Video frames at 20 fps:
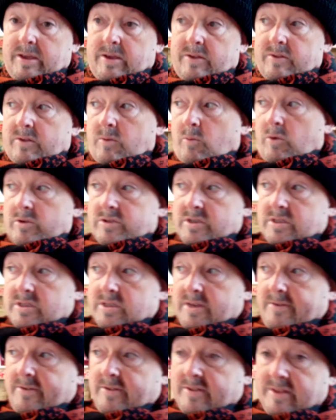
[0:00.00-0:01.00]
So watch the
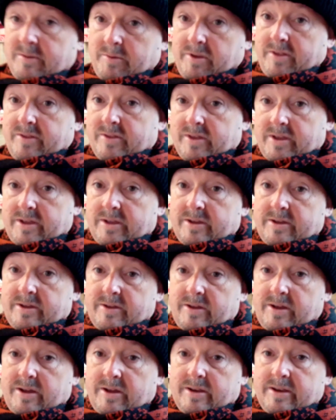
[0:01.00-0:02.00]
series, see what you think,
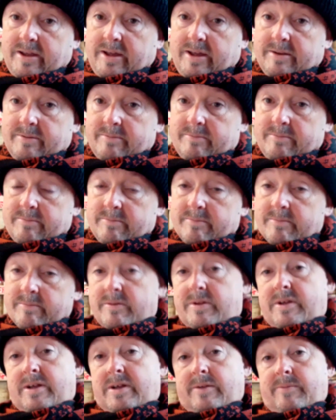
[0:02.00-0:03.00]
and then,
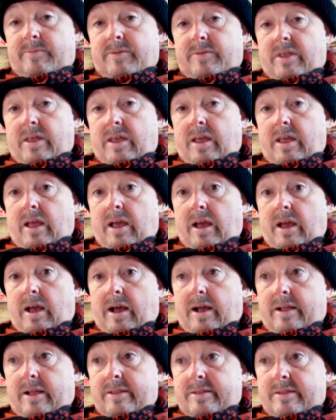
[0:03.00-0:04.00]
yeah.
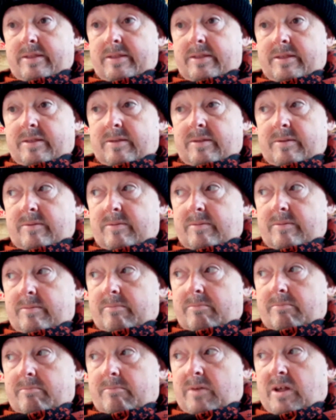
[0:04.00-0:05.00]
And
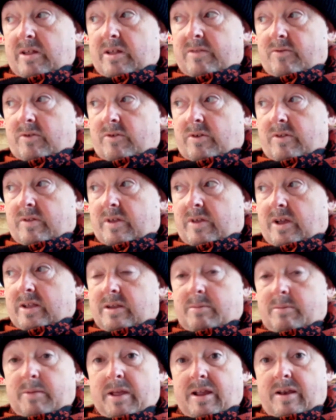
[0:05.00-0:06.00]
that's all I've got to say. I
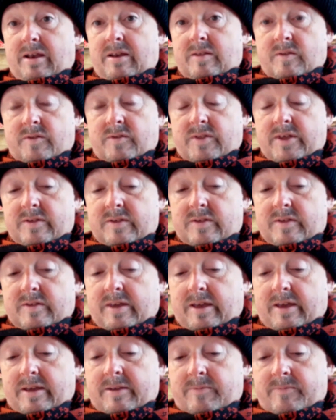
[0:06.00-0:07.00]
didn't make a list of things to
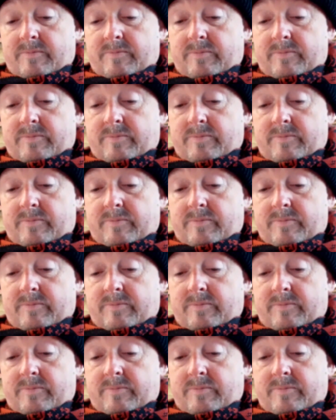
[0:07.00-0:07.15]
say.